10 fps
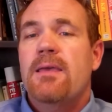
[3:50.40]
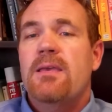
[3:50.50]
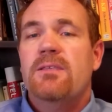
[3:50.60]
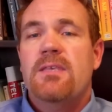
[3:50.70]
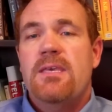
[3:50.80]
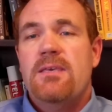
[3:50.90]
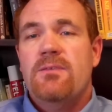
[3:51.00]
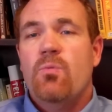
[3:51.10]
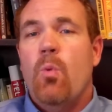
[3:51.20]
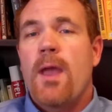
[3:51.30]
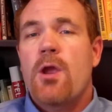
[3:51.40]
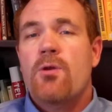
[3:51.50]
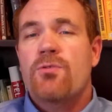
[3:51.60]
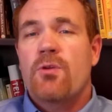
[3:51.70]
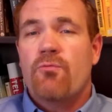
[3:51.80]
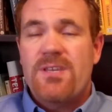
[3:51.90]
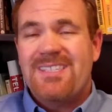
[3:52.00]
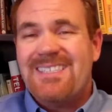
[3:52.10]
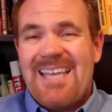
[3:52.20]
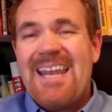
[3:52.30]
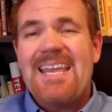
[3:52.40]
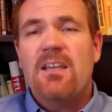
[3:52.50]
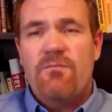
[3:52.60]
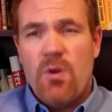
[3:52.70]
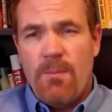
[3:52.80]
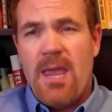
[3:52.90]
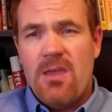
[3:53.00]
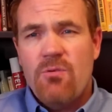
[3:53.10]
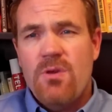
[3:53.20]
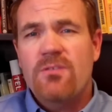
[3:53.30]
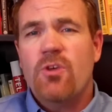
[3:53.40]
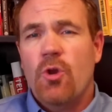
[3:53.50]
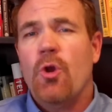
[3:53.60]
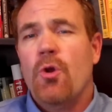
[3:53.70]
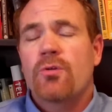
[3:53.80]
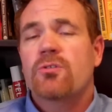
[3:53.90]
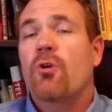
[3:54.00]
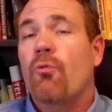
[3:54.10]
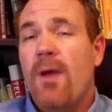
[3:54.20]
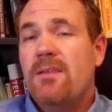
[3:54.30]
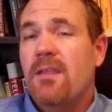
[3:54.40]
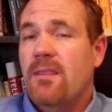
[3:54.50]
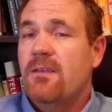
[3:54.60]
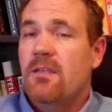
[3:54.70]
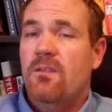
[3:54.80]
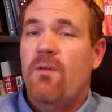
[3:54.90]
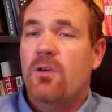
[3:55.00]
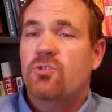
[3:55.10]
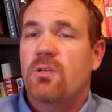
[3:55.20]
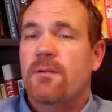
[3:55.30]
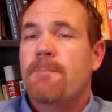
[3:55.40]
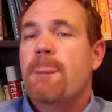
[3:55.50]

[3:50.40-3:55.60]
is where the resetting of your pancreas occurs, correcting the dysfunction.